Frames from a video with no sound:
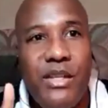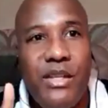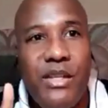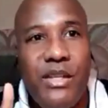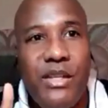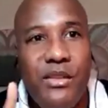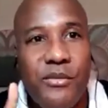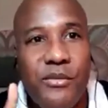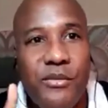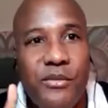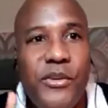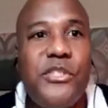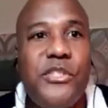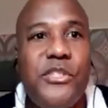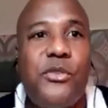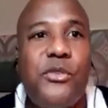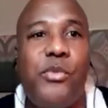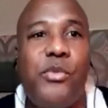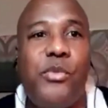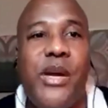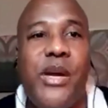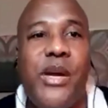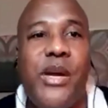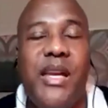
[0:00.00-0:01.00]
The first
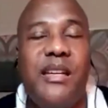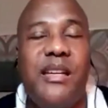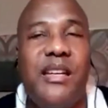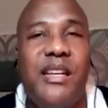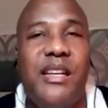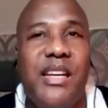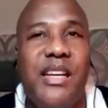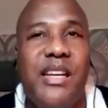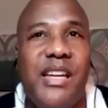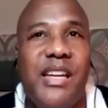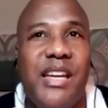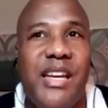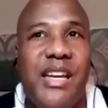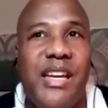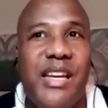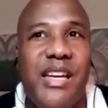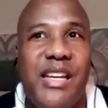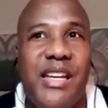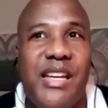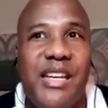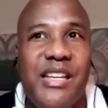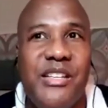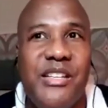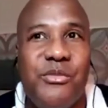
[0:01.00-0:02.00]
way
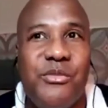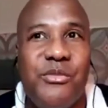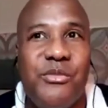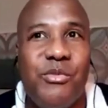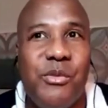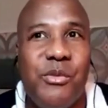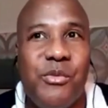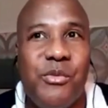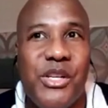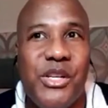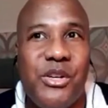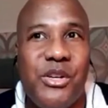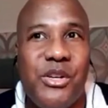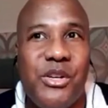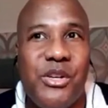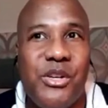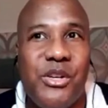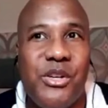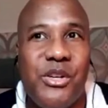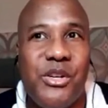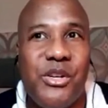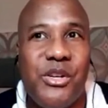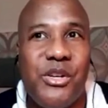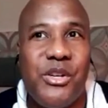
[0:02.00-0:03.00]
is what we call
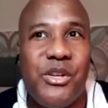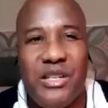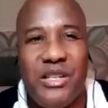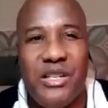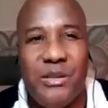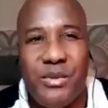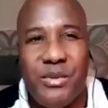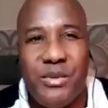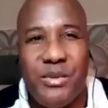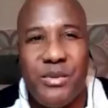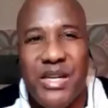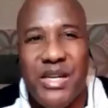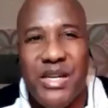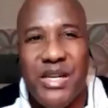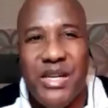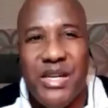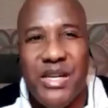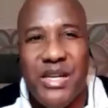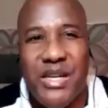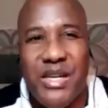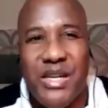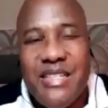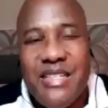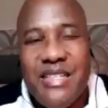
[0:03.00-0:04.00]
the physical presence
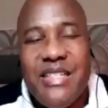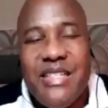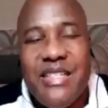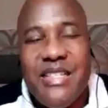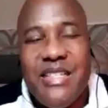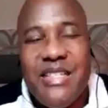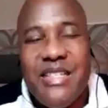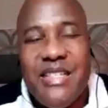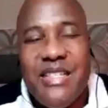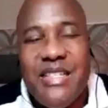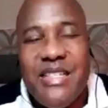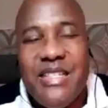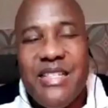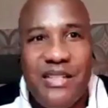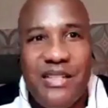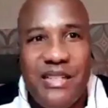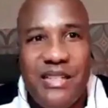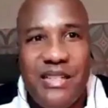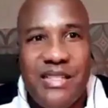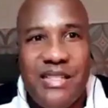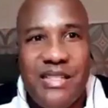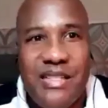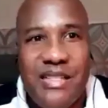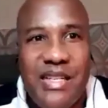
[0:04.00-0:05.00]
test. It's easy to
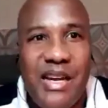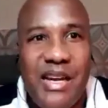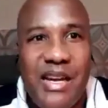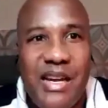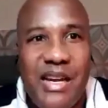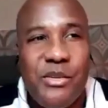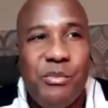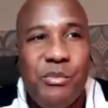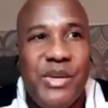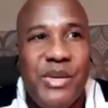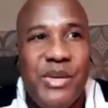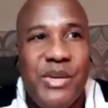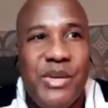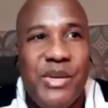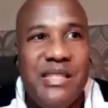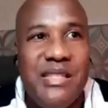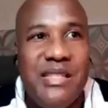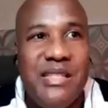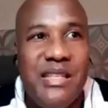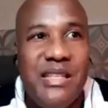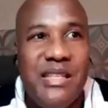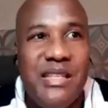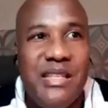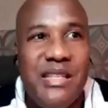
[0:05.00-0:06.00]
understand. So
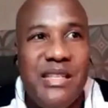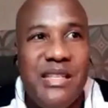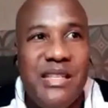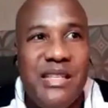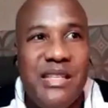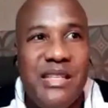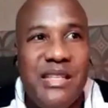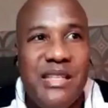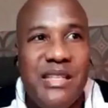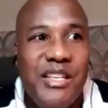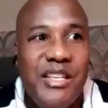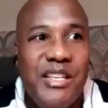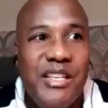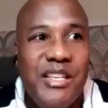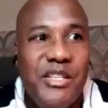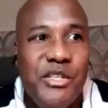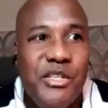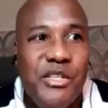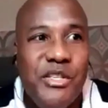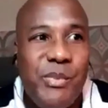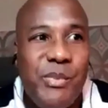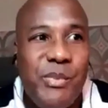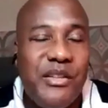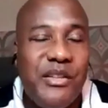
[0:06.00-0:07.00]
basically, you
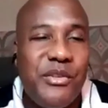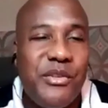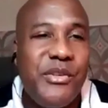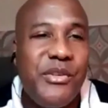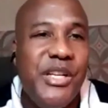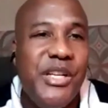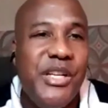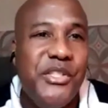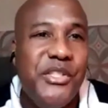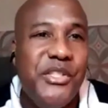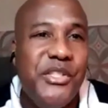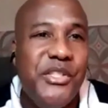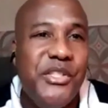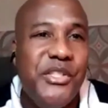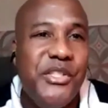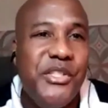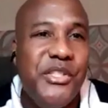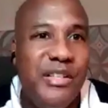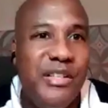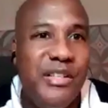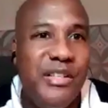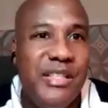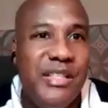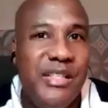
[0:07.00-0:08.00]
spend
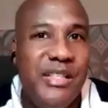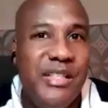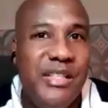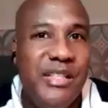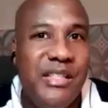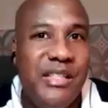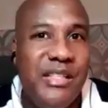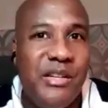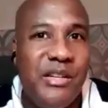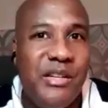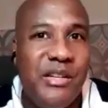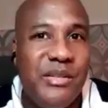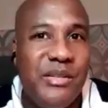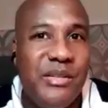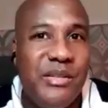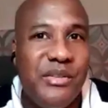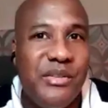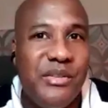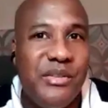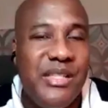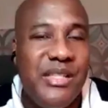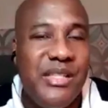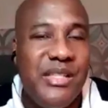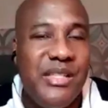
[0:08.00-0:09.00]
330 out of
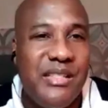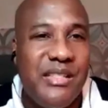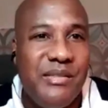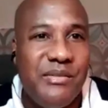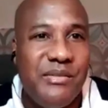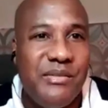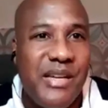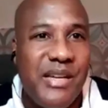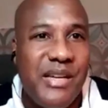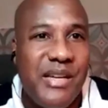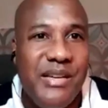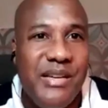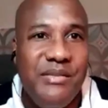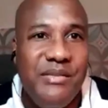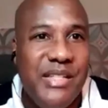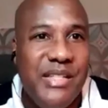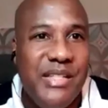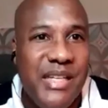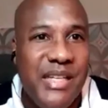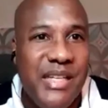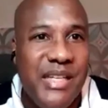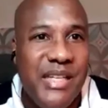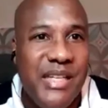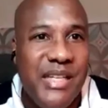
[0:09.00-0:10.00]
365
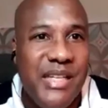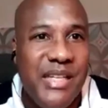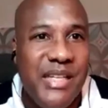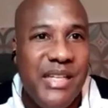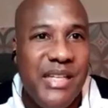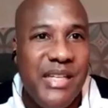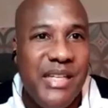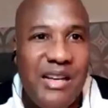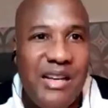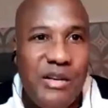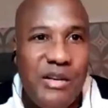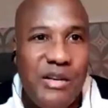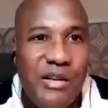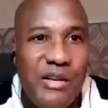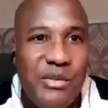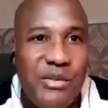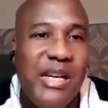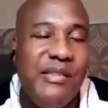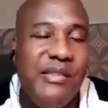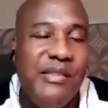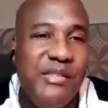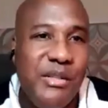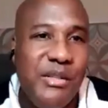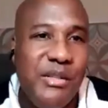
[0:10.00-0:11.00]
days
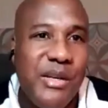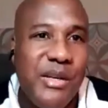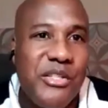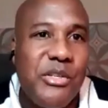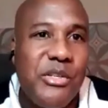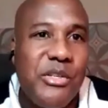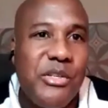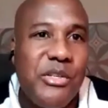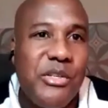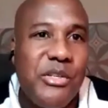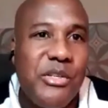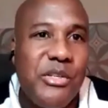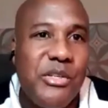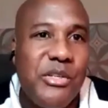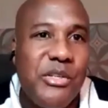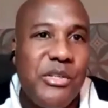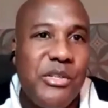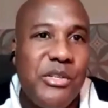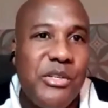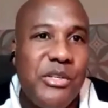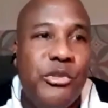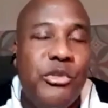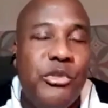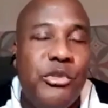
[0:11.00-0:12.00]
outside of the US. So
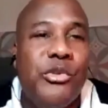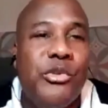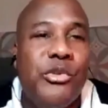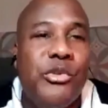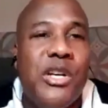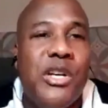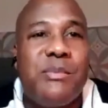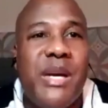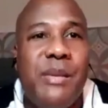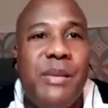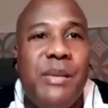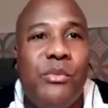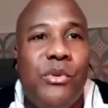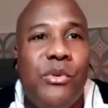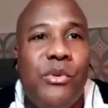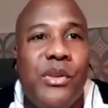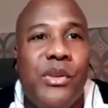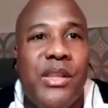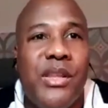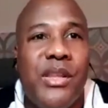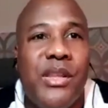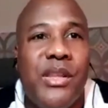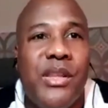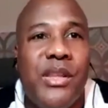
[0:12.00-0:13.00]
basically, you do not spend more
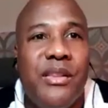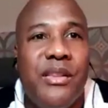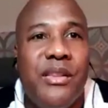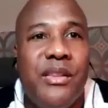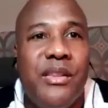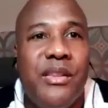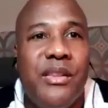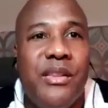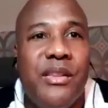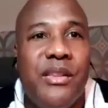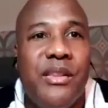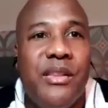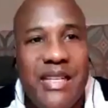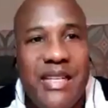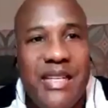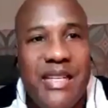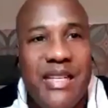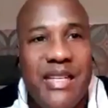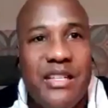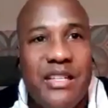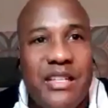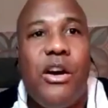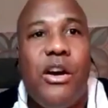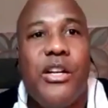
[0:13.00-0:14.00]
than 30 days
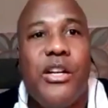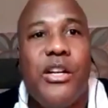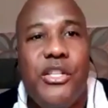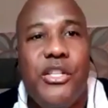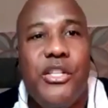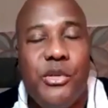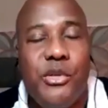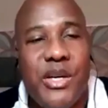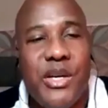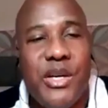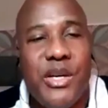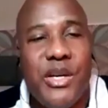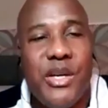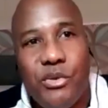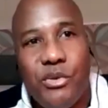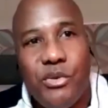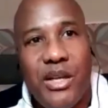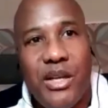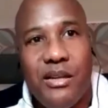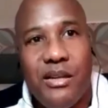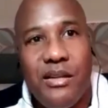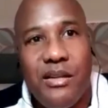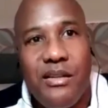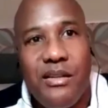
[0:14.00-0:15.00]
on US
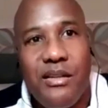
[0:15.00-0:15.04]
soil.